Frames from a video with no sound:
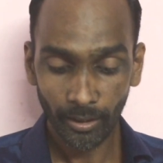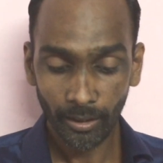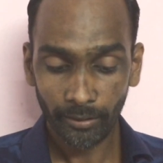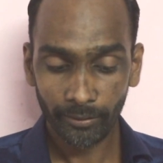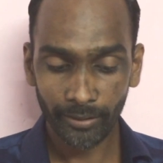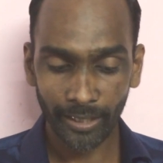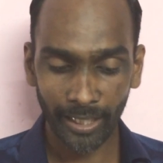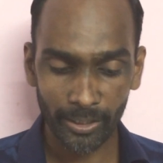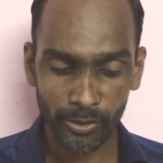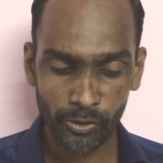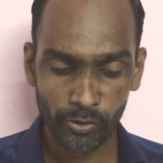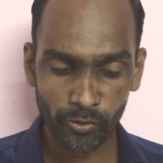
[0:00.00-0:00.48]

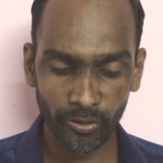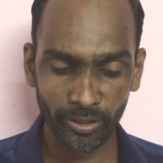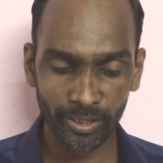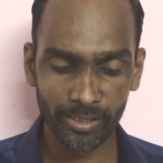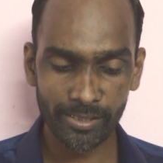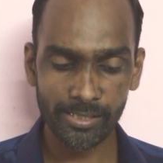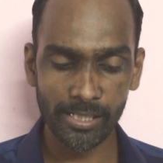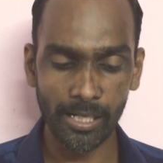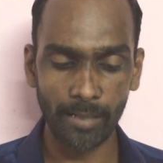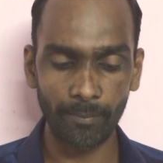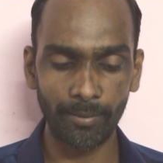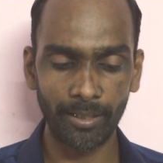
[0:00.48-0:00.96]

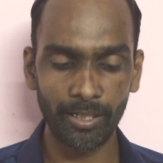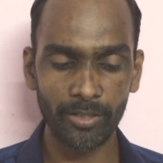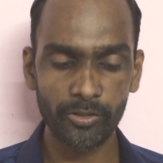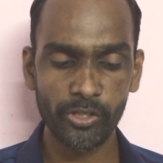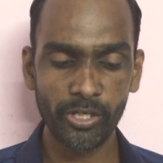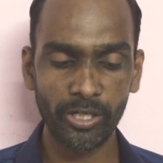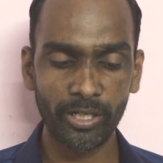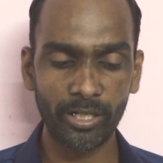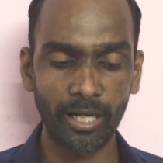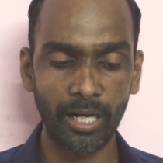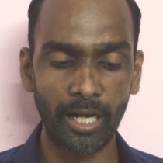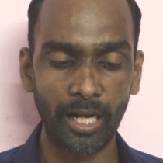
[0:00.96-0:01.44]
Rashtriya
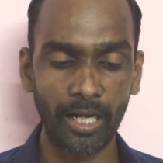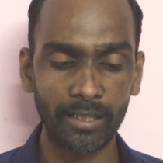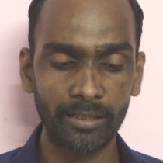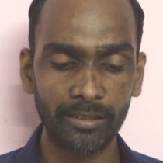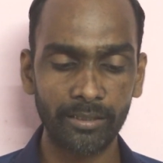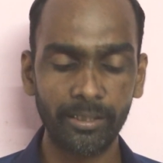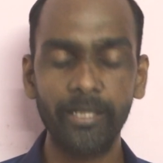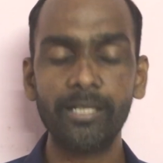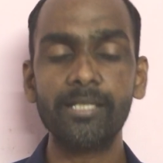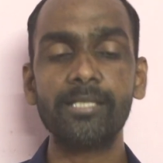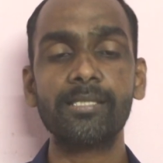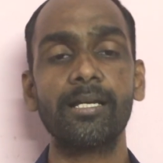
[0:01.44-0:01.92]
Samajik
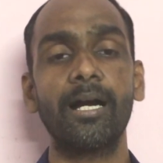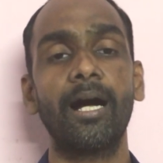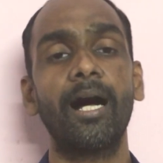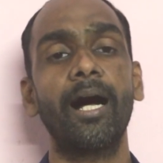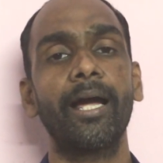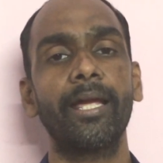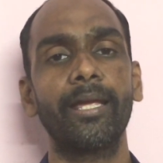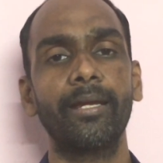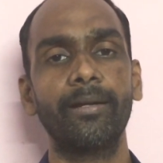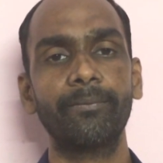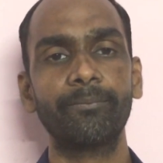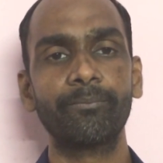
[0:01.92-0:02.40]
Arthik
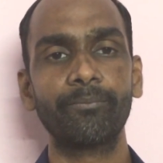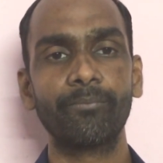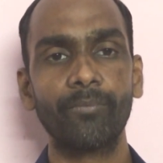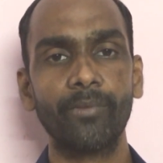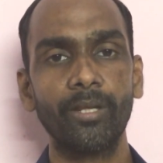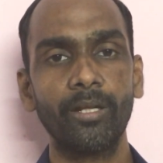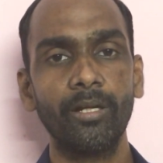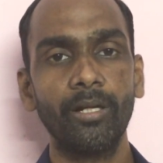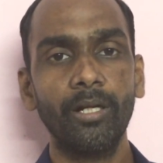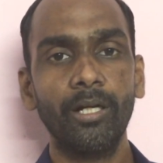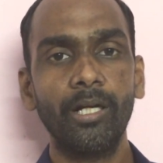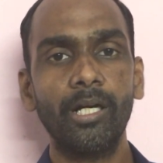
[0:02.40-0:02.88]
Sahaya.
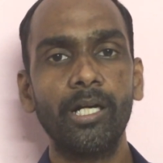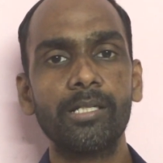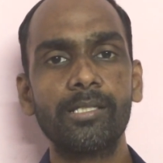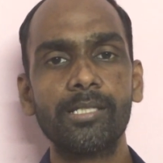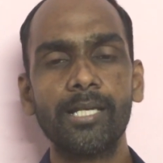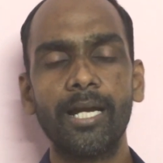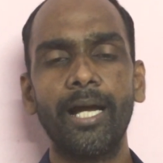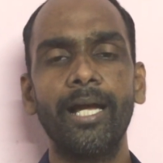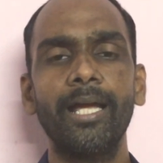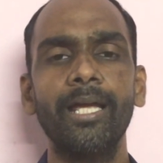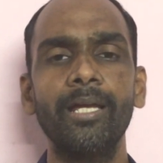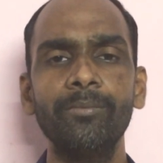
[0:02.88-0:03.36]
A
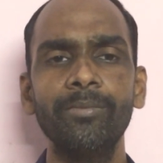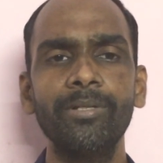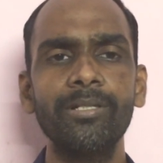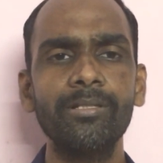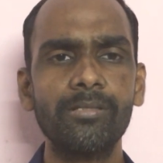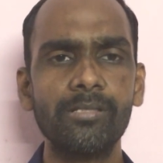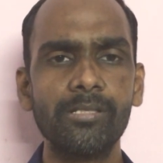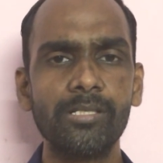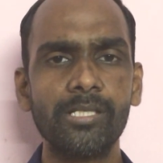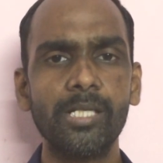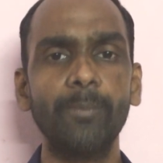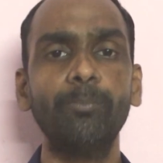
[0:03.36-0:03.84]
Sahaya
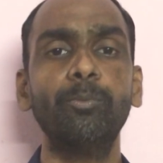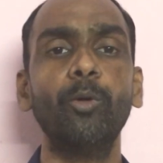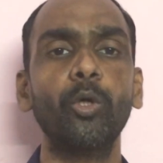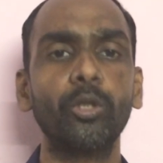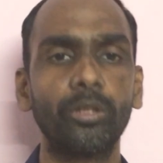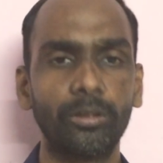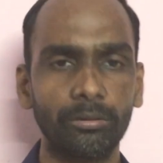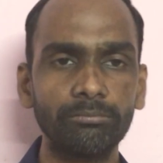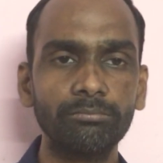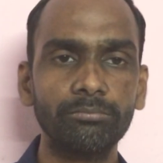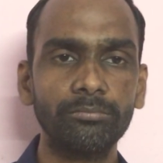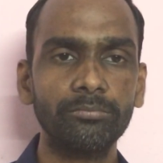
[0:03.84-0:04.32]
means
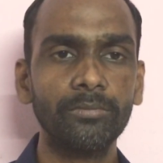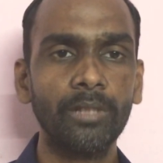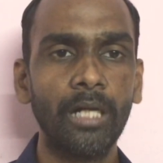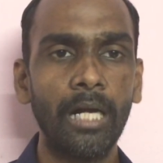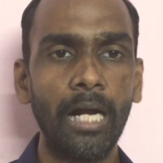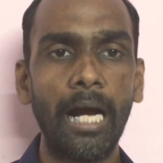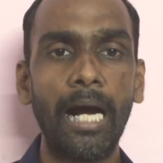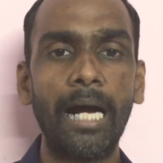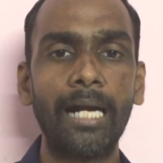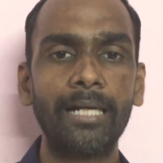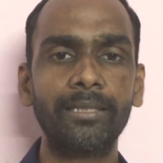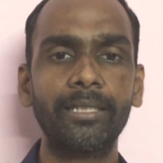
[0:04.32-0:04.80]
support.
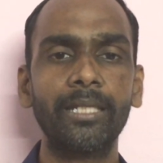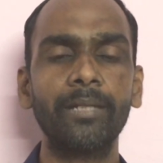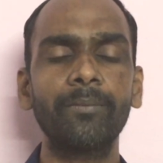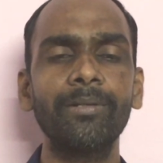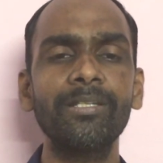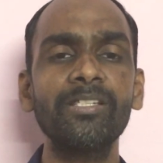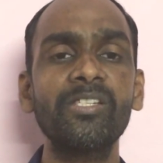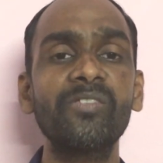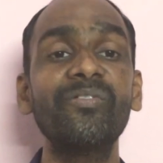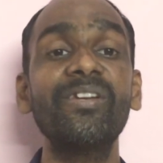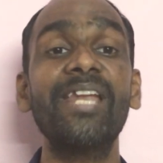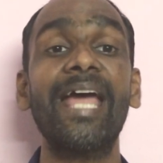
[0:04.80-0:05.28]
Arthik
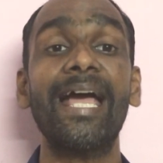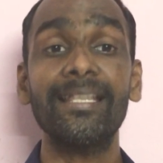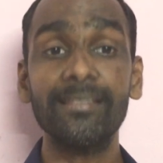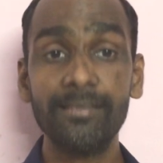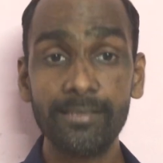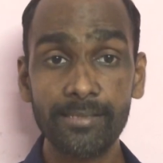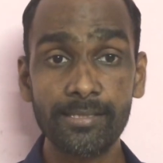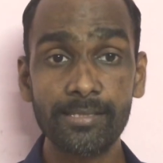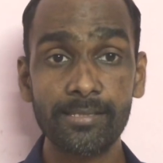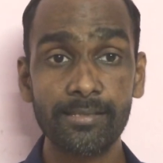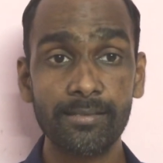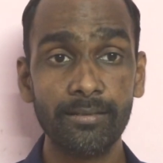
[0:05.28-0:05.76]
means
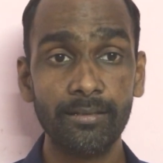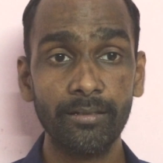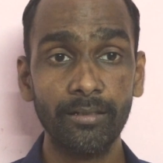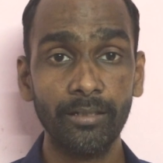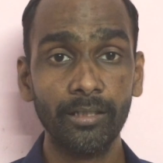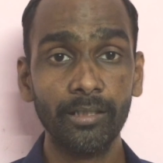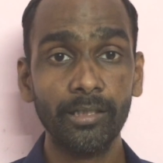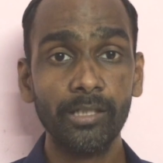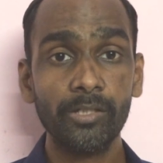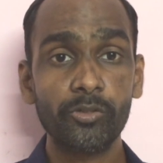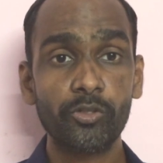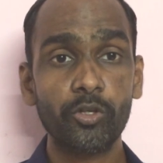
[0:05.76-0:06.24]
finance.
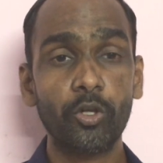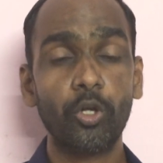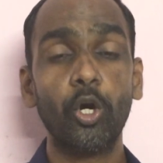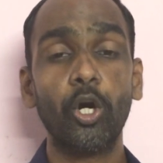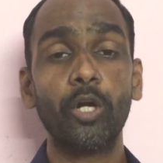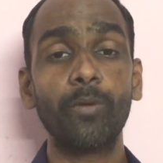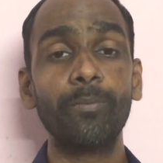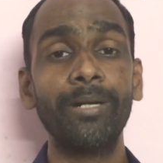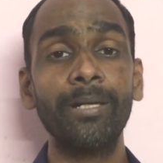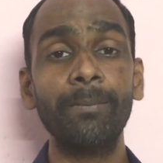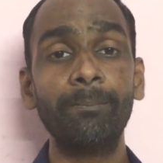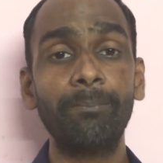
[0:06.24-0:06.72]
So
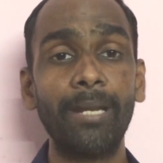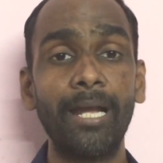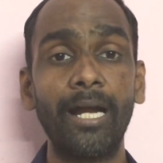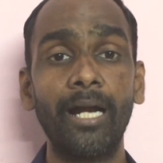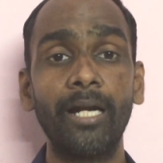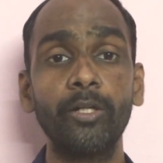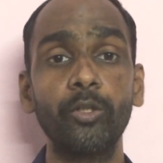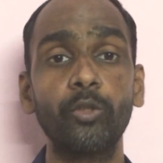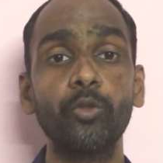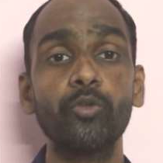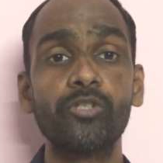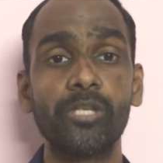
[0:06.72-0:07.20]
government
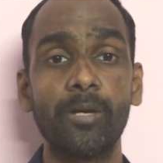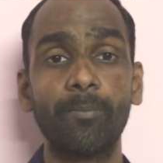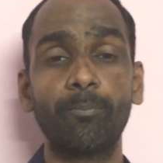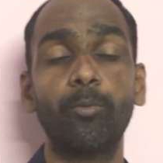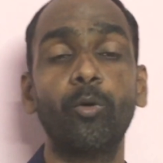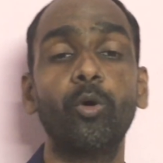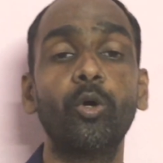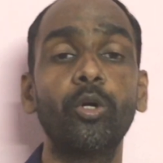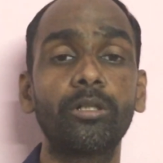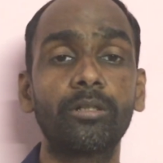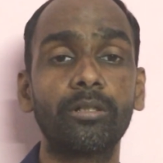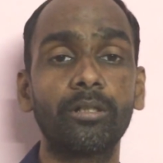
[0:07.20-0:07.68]
plan to
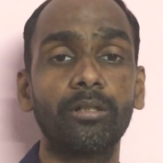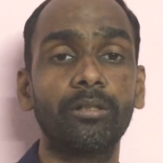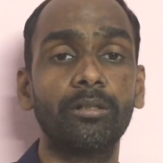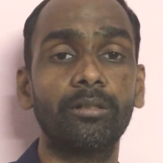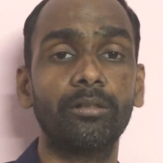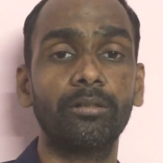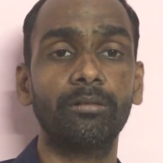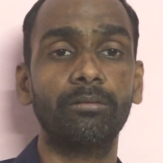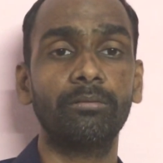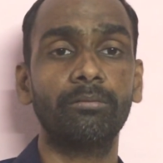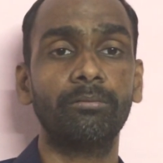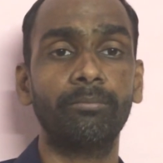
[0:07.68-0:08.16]
support
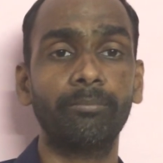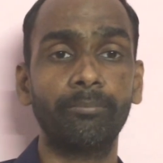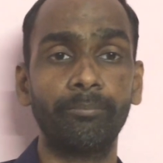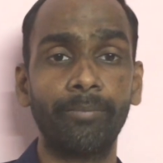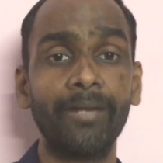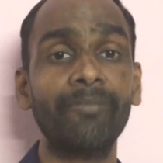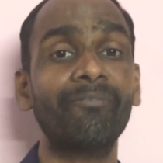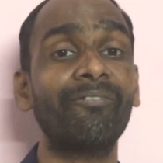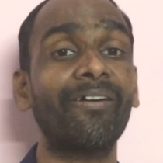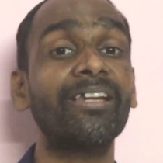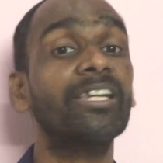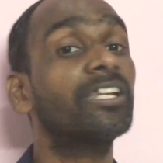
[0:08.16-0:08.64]

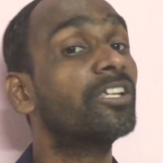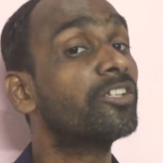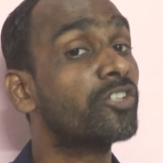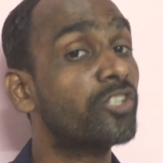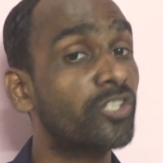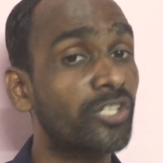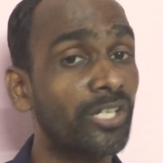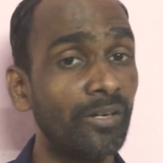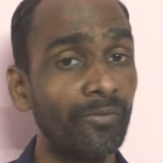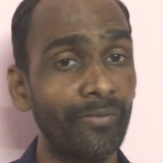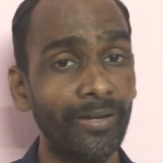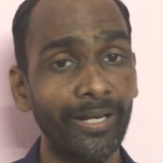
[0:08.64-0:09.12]
by
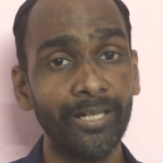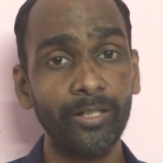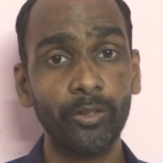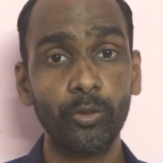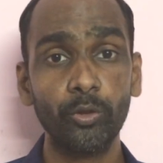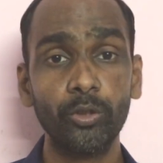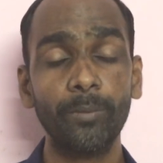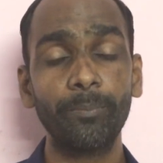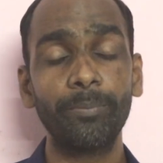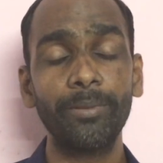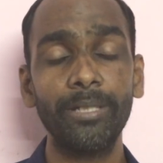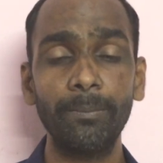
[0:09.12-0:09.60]
financial way
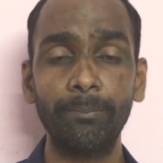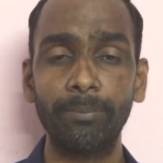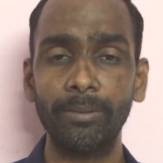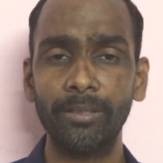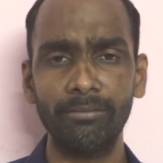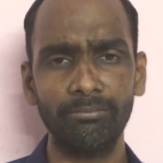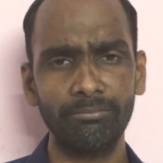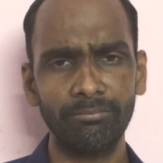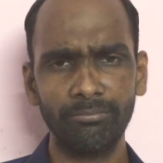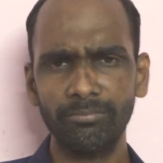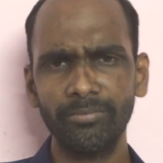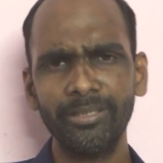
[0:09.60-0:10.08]
to the
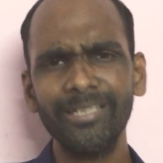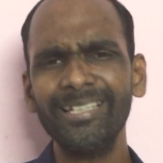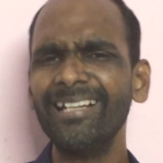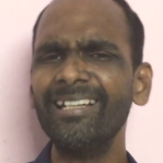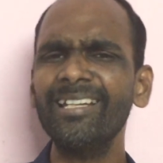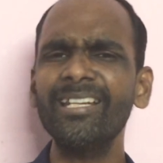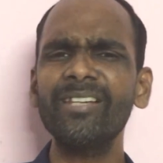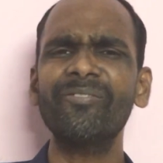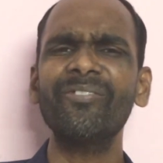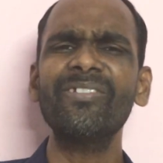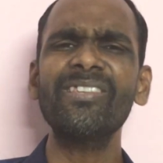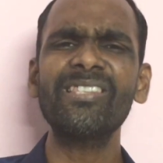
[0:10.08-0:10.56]
people. These are
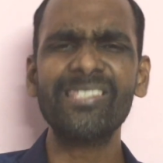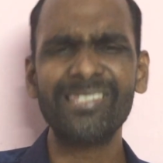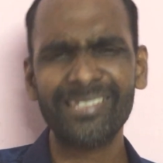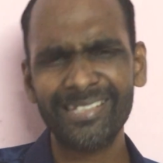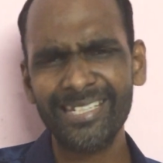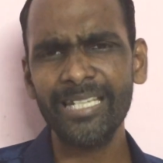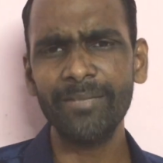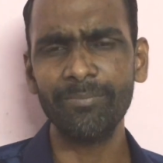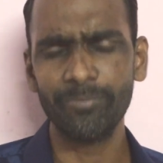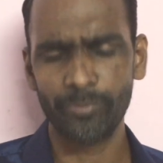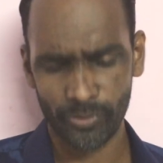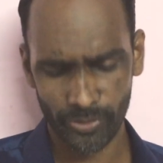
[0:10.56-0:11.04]
different
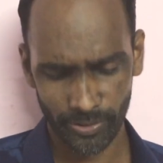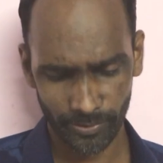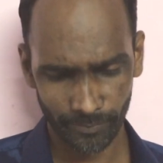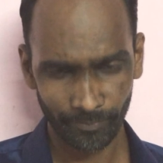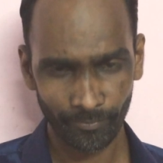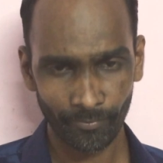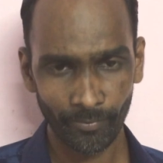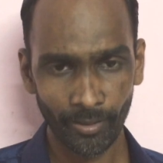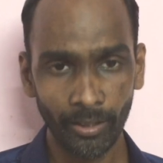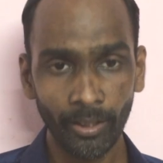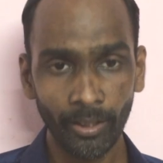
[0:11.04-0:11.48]
schemes.